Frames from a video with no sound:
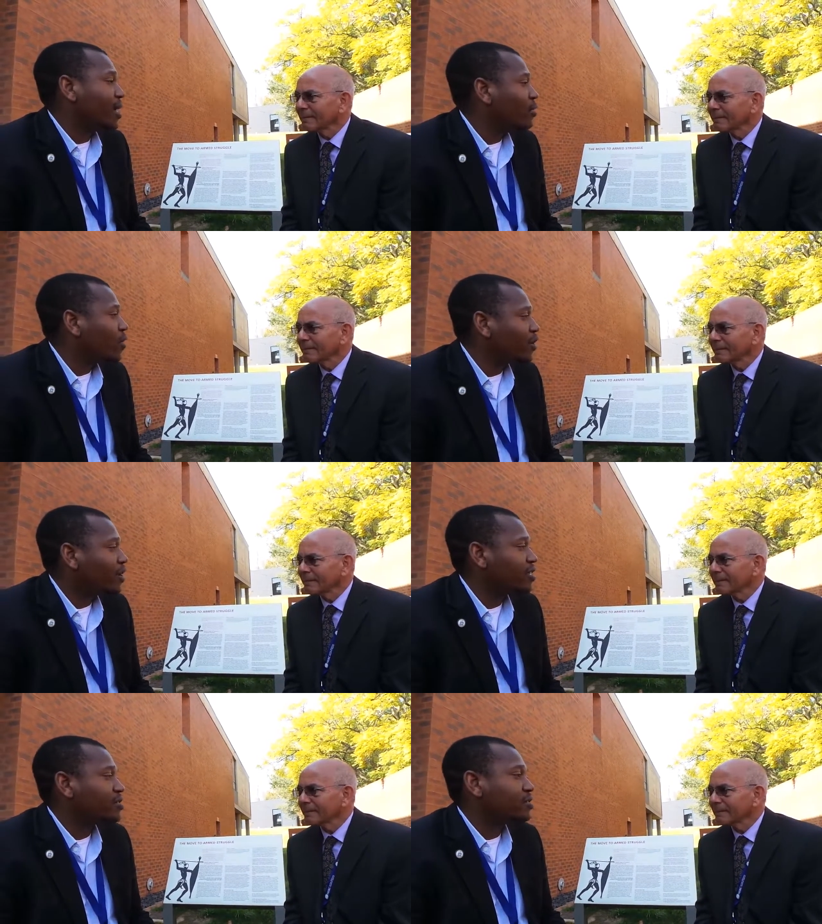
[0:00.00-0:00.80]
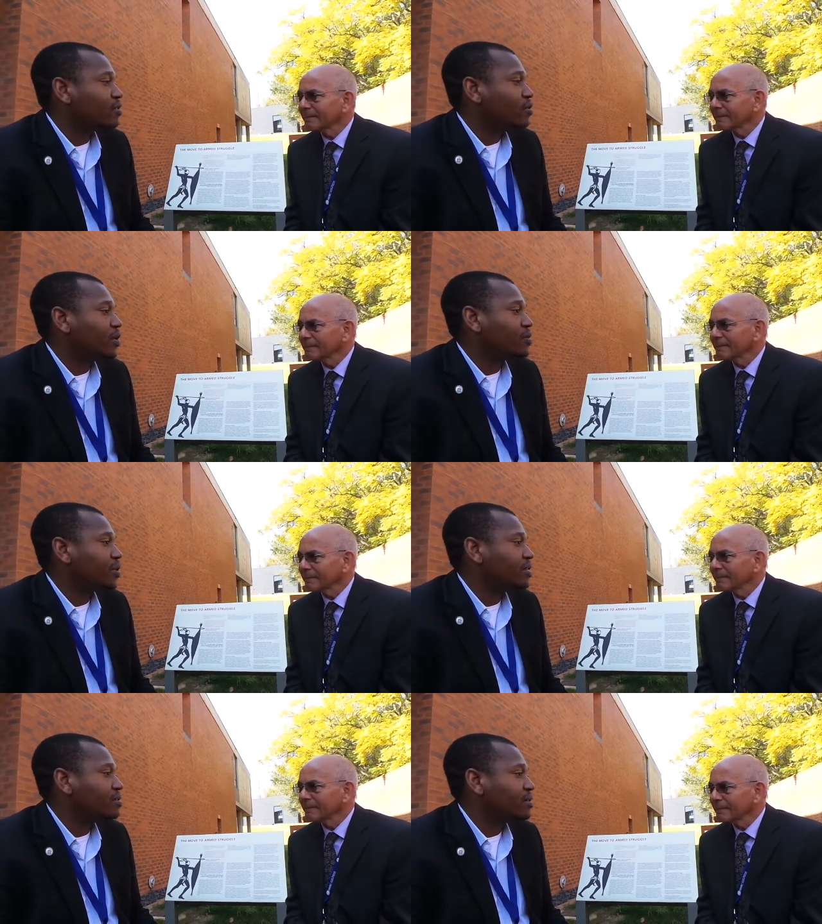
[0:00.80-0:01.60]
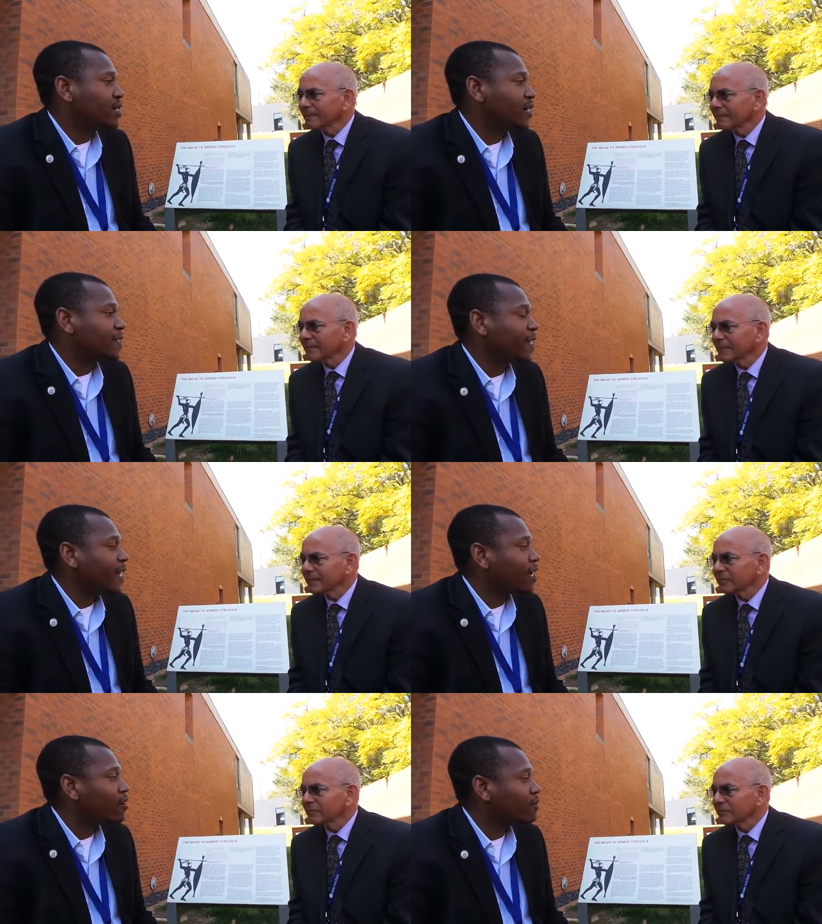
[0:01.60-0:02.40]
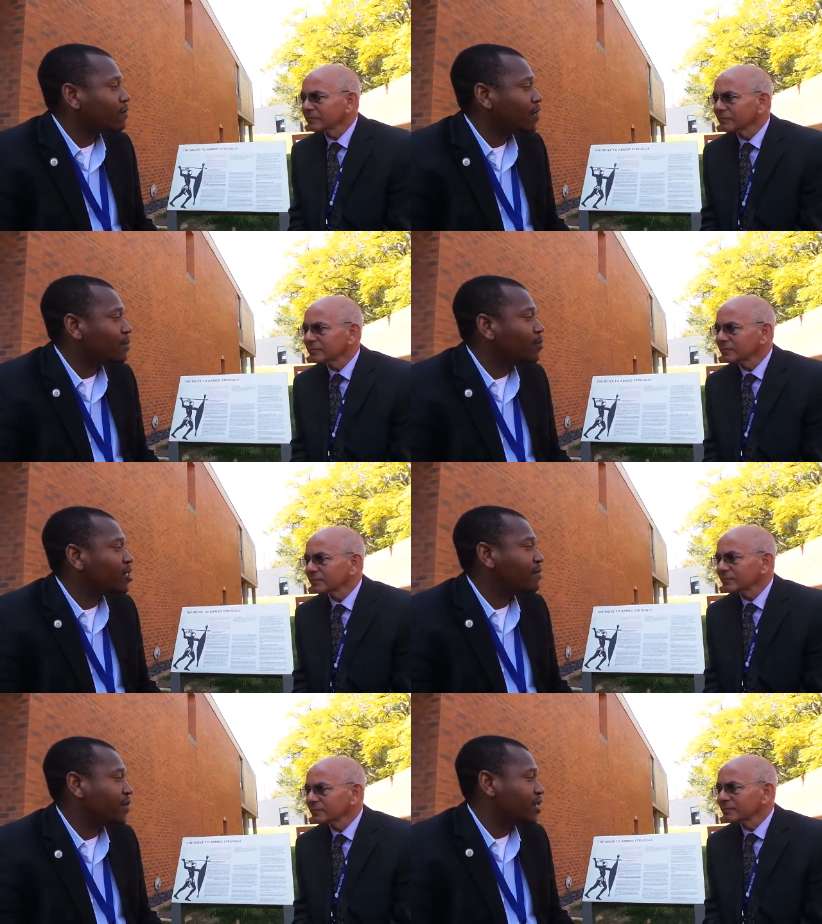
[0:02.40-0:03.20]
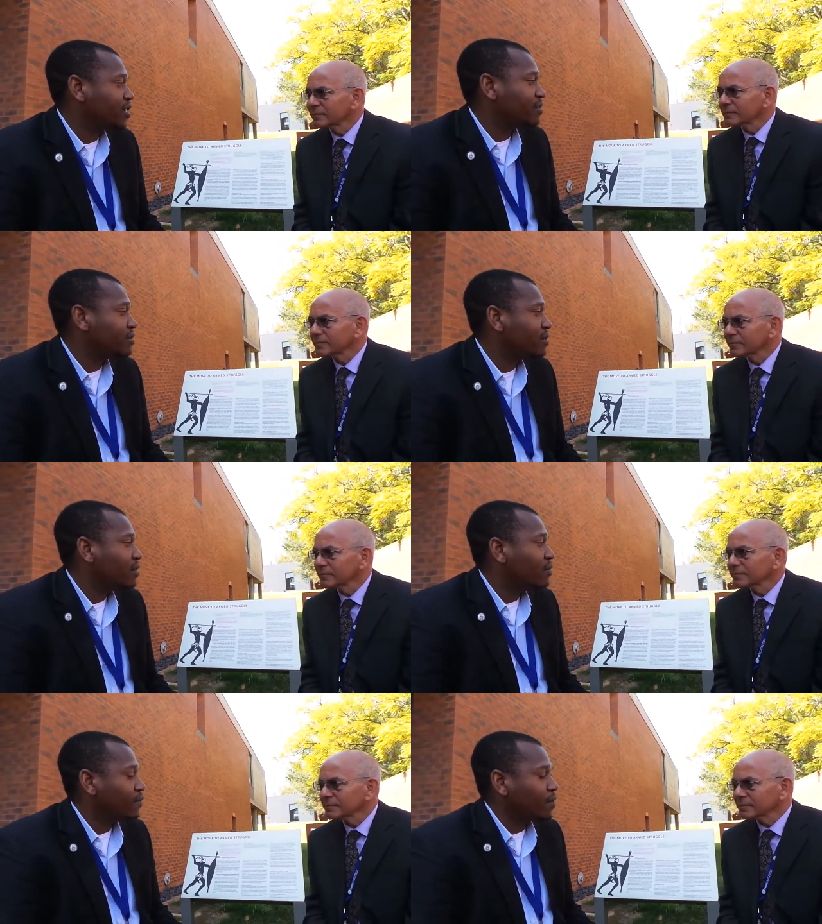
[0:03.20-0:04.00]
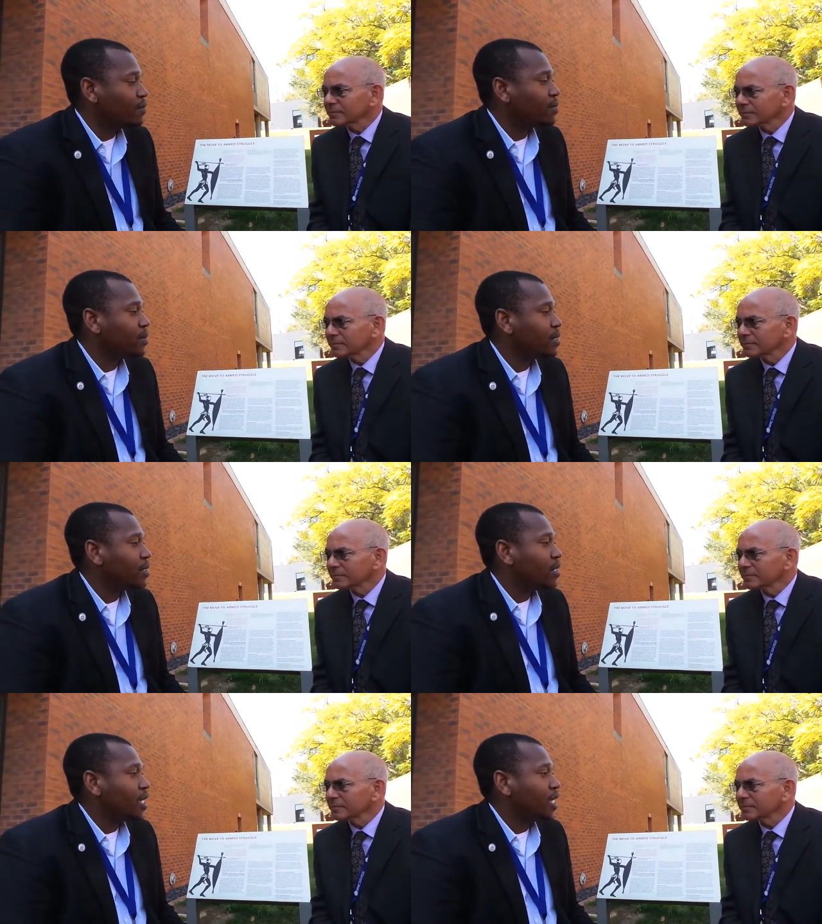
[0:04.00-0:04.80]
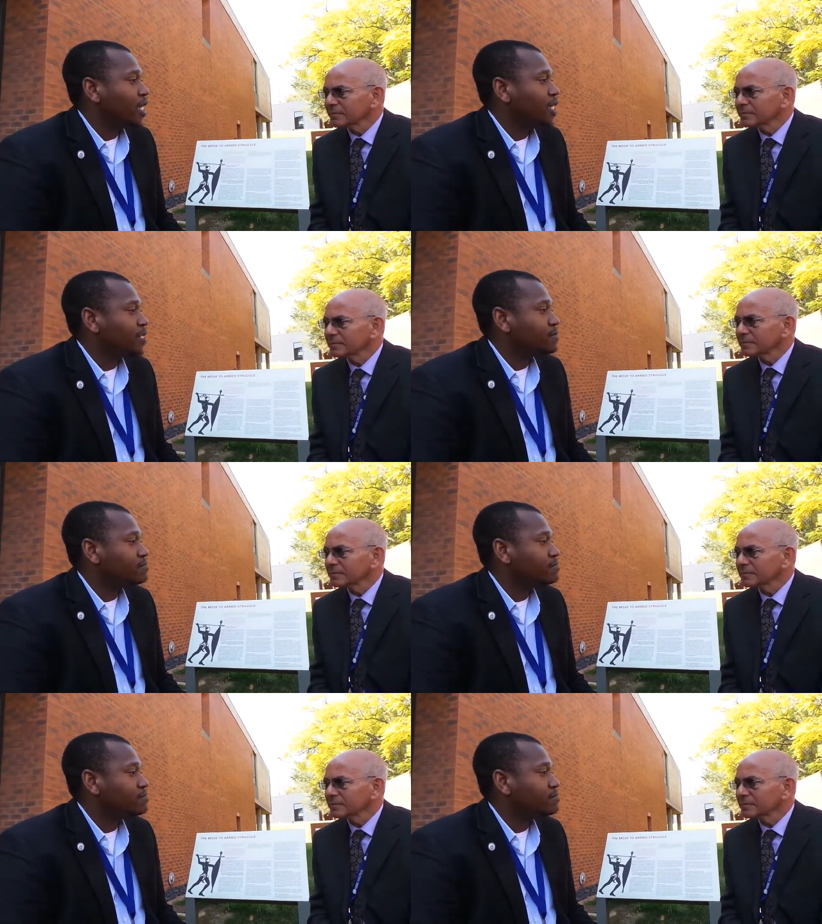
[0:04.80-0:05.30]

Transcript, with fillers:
Speaker 1: my worry has always been uh, the lack of uh, motivation from uh,